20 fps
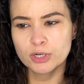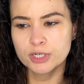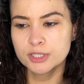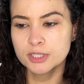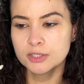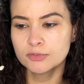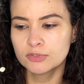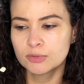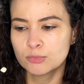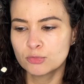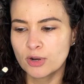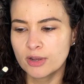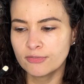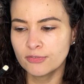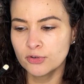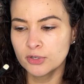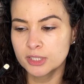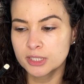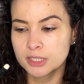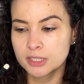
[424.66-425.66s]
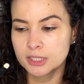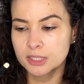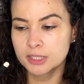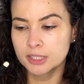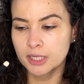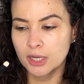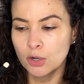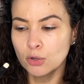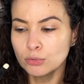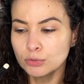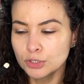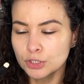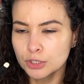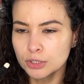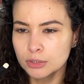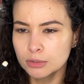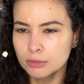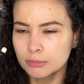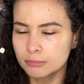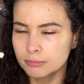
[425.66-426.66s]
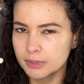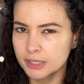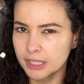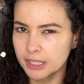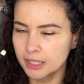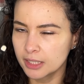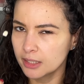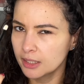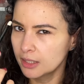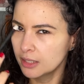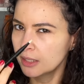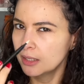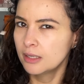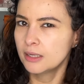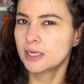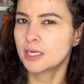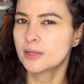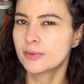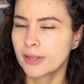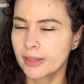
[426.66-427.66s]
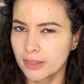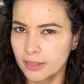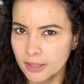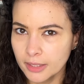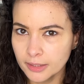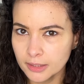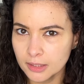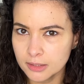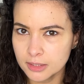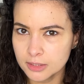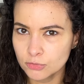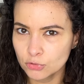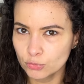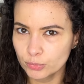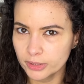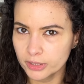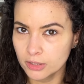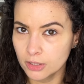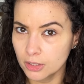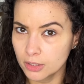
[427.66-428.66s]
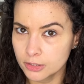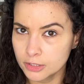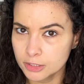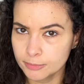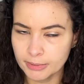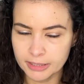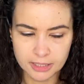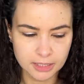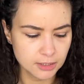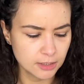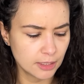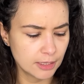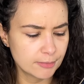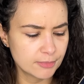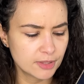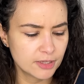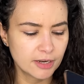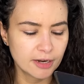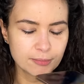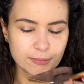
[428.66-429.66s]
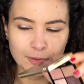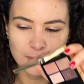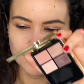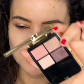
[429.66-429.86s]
brushes from Ruffer. It's the O2 Mini. Now I think that this will be launched by the time that I'm